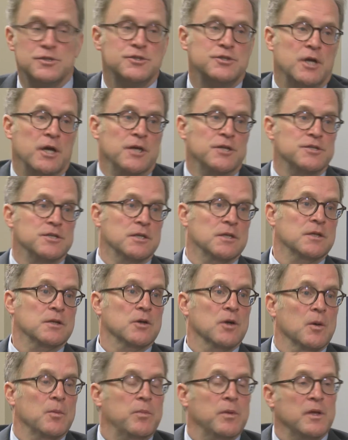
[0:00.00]
changing.
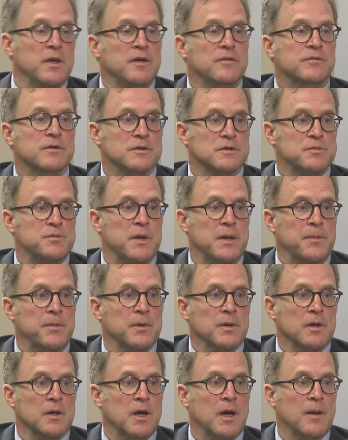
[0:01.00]
There are believers.
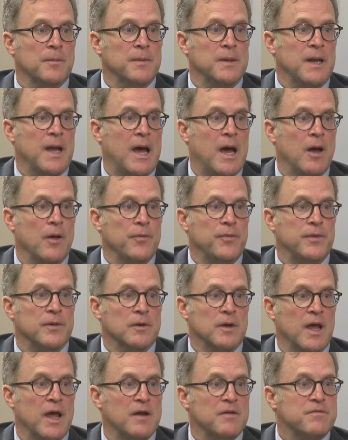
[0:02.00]
People are coming out. They're
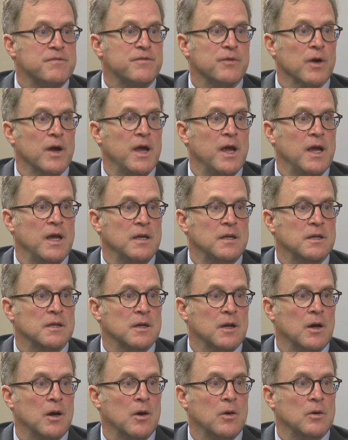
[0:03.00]
not afraid,
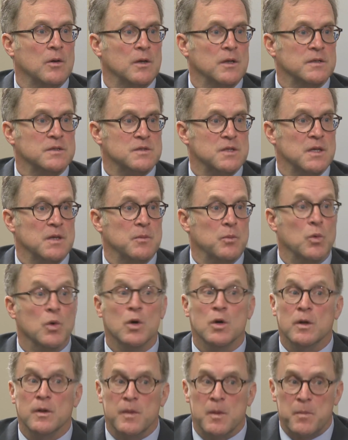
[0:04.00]
as they
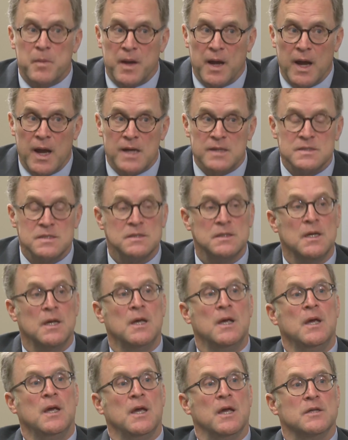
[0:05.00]
were in the past.
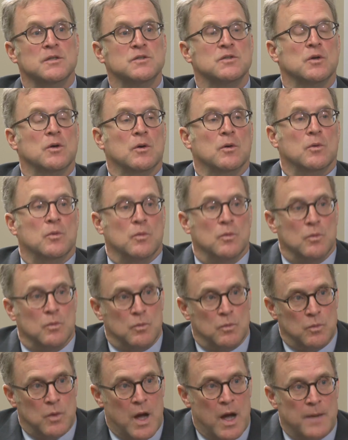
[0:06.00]
And
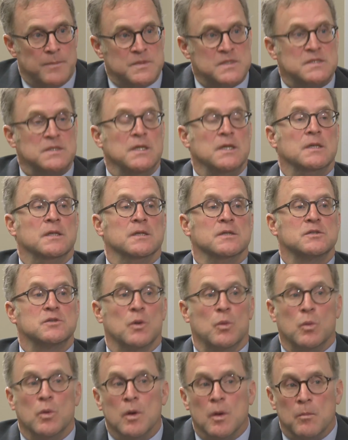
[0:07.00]
so I'm seeing this.
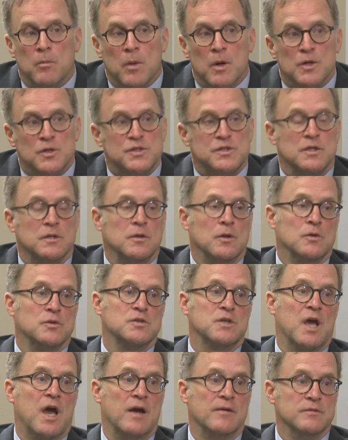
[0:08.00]
So we're immersed in those
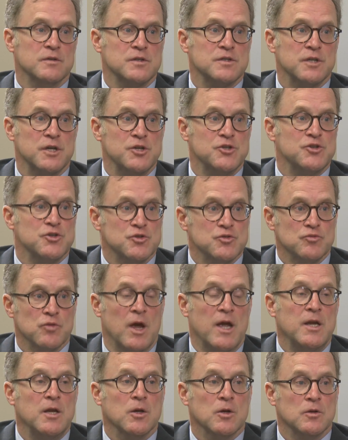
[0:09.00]
conversations
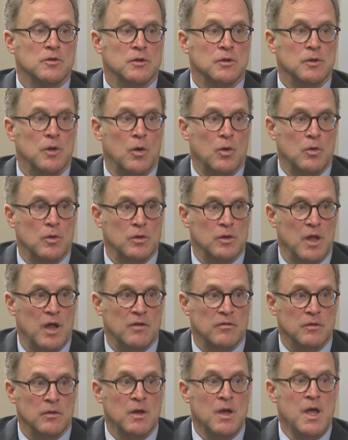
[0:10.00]
right here at the local
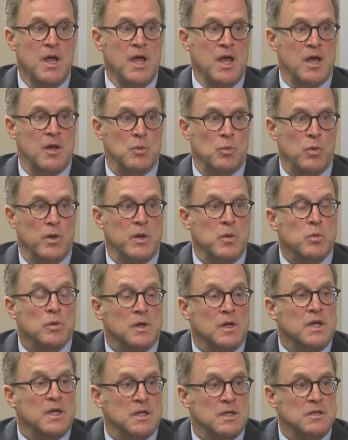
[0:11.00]
level, and we
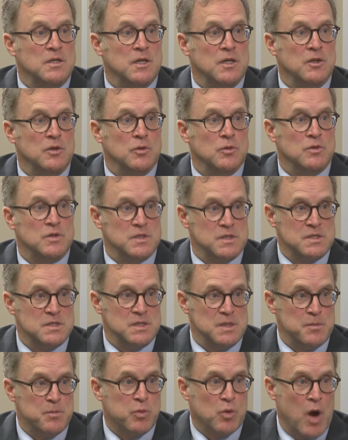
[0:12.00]
will continue to
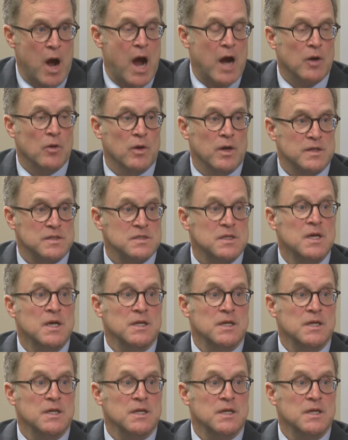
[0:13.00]
see progress.